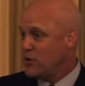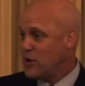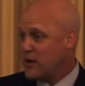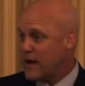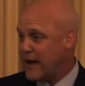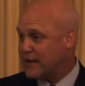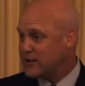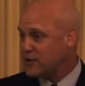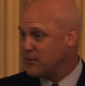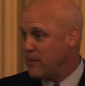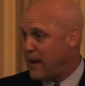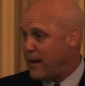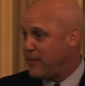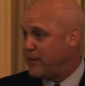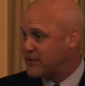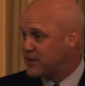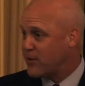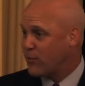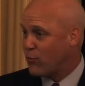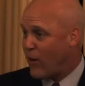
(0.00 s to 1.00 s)
You got
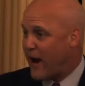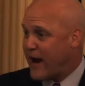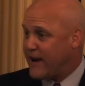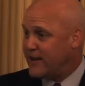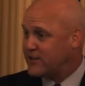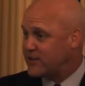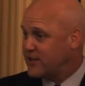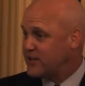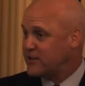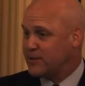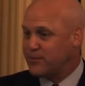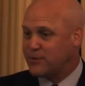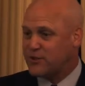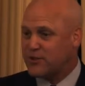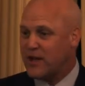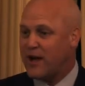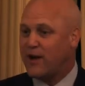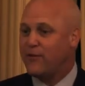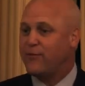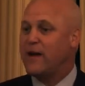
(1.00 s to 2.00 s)
maybe some rice and some
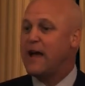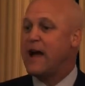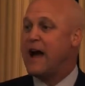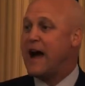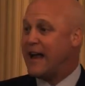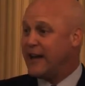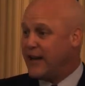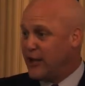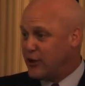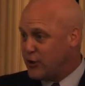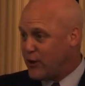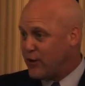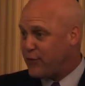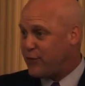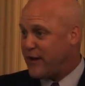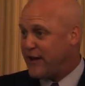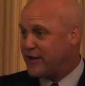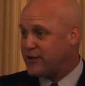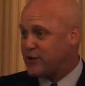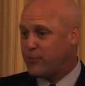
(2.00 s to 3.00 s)
stuff? I need you to
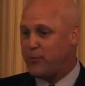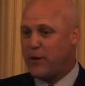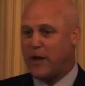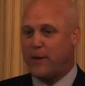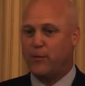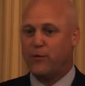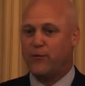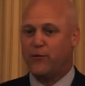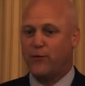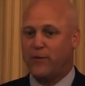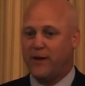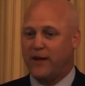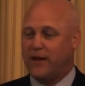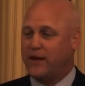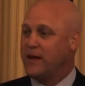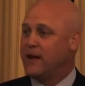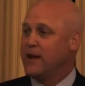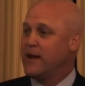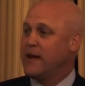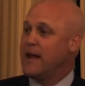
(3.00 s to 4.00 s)
feed some people for
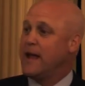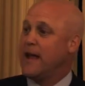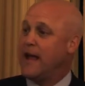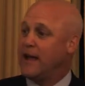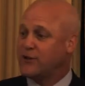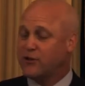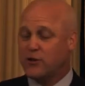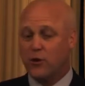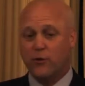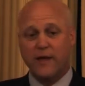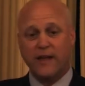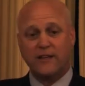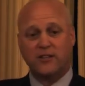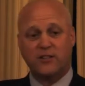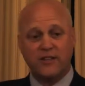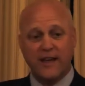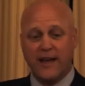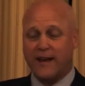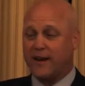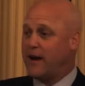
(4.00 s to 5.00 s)
me. And so they
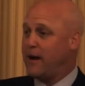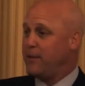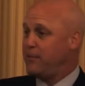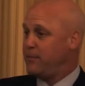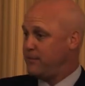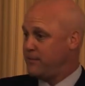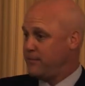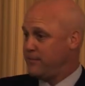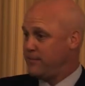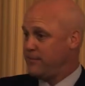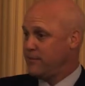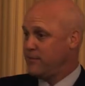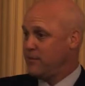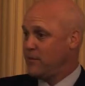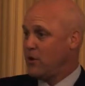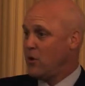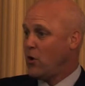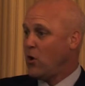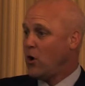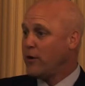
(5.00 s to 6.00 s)
set up
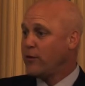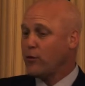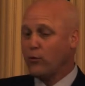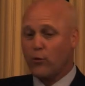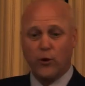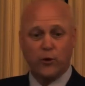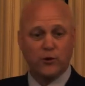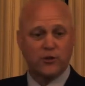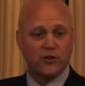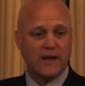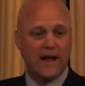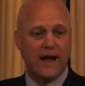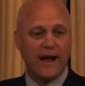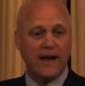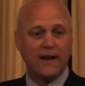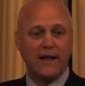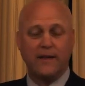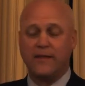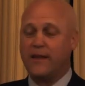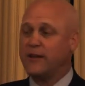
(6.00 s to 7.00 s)
on the
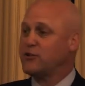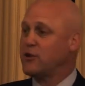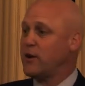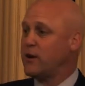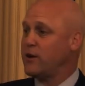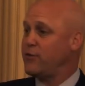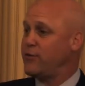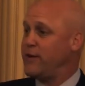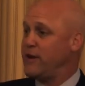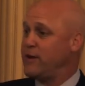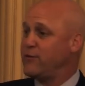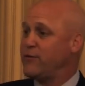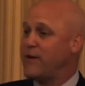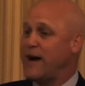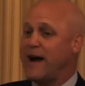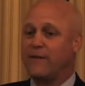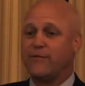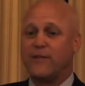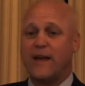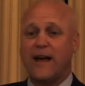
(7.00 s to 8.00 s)
roadside, and they started feeding
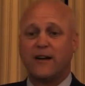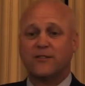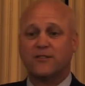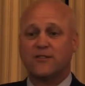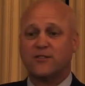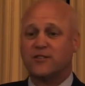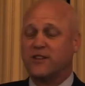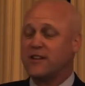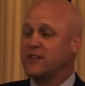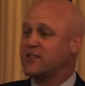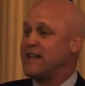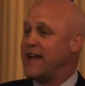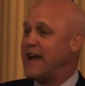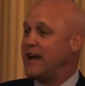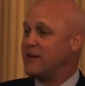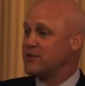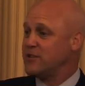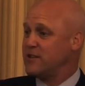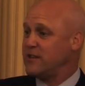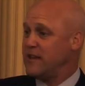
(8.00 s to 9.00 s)
5,000,
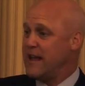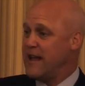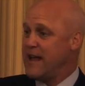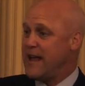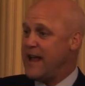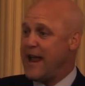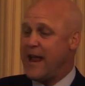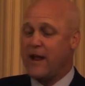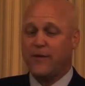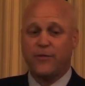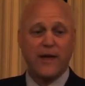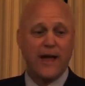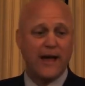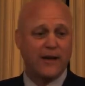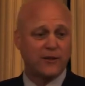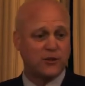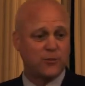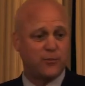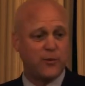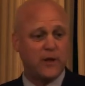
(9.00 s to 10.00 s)
6,000,
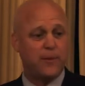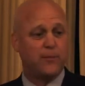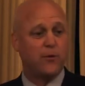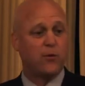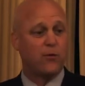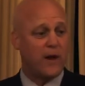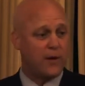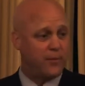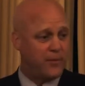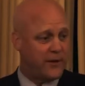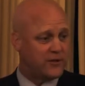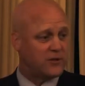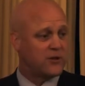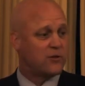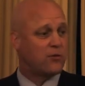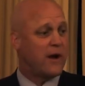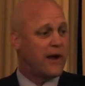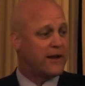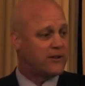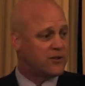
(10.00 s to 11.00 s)
8,000 people, red beans
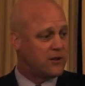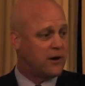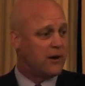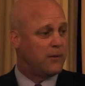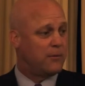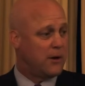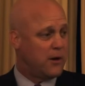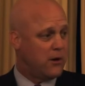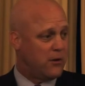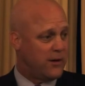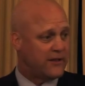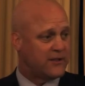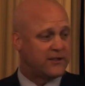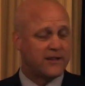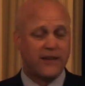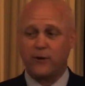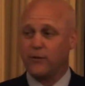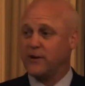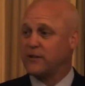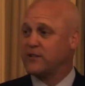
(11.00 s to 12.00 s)
and rice, gumbo, et
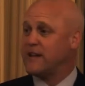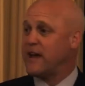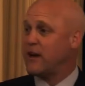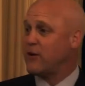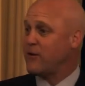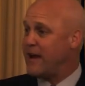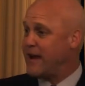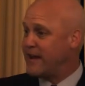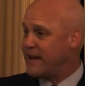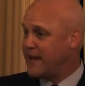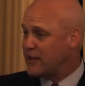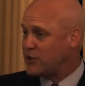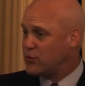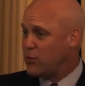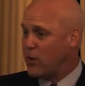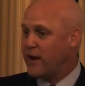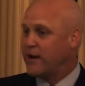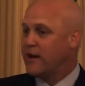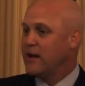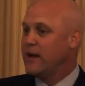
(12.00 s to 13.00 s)
cetera, et cetera. And guess
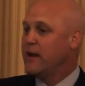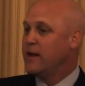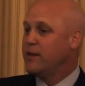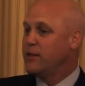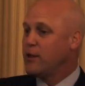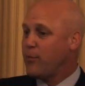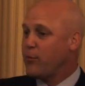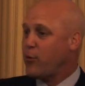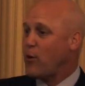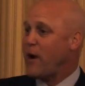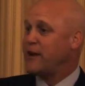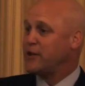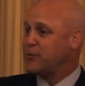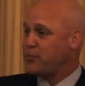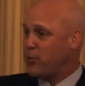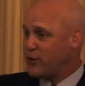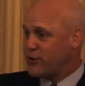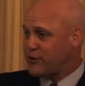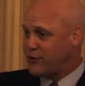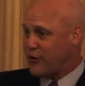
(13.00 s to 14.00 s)
what? The price
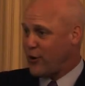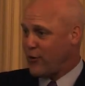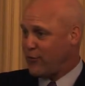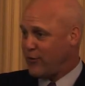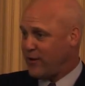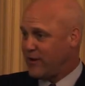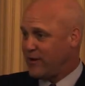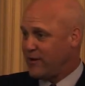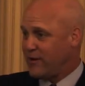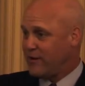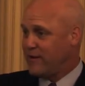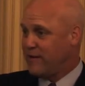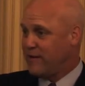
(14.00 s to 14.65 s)
per serving